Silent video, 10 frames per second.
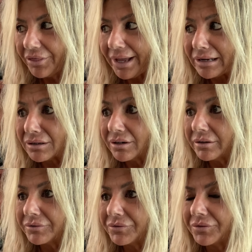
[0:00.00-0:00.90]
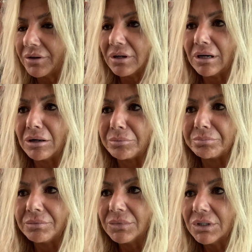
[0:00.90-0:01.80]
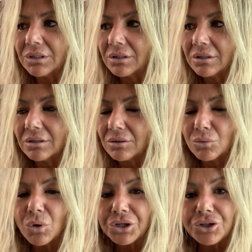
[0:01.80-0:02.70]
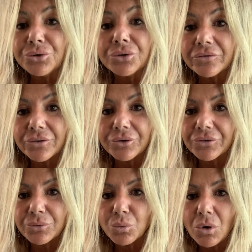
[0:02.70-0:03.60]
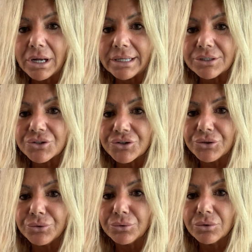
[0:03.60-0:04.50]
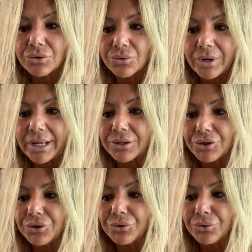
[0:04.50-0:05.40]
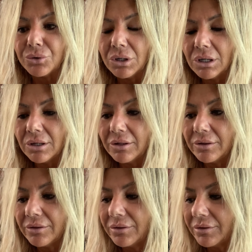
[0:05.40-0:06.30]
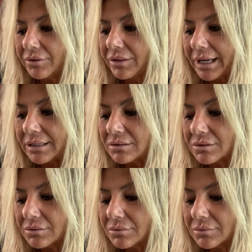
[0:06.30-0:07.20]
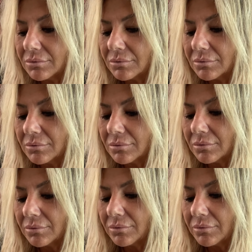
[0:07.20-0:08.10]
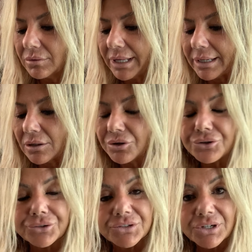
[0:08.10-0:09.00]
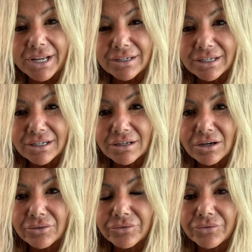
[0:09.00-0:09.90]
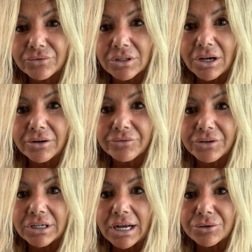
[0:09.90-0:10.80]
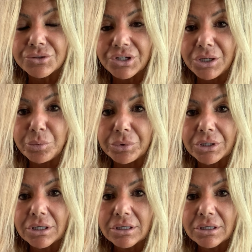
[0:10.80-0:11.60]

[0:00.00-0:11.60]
that of um, what universe wanting to grant you that that understanding of love and how deep